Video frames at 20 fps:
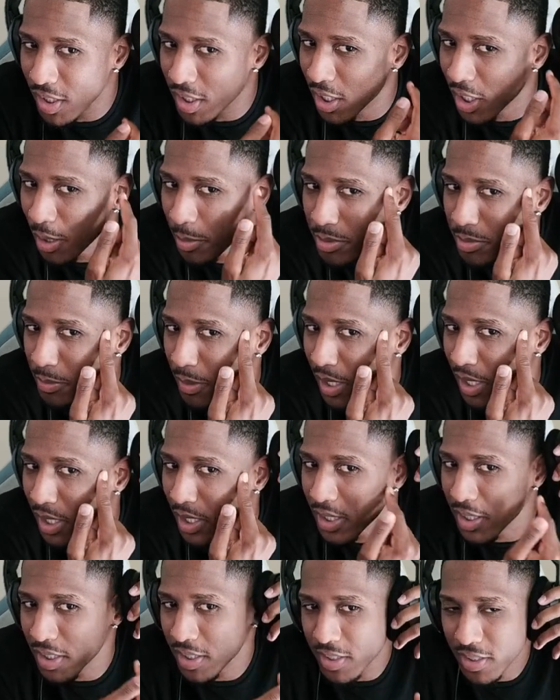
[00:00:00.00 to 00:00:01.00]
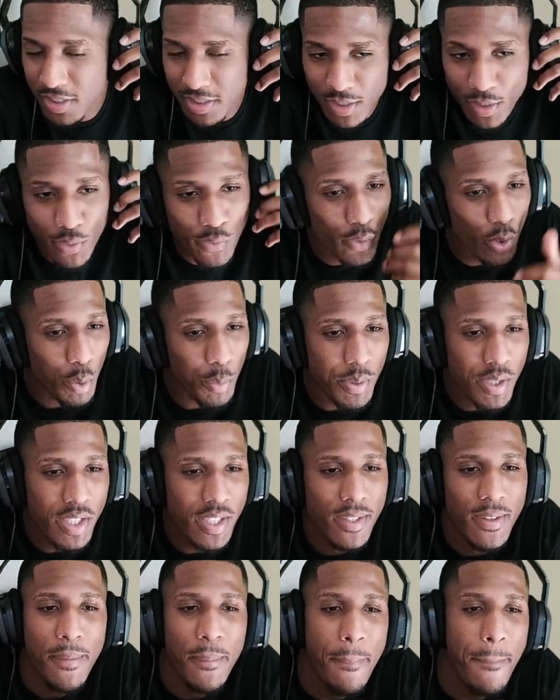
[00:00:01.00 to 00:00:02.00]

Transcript: cups, man. You feel me?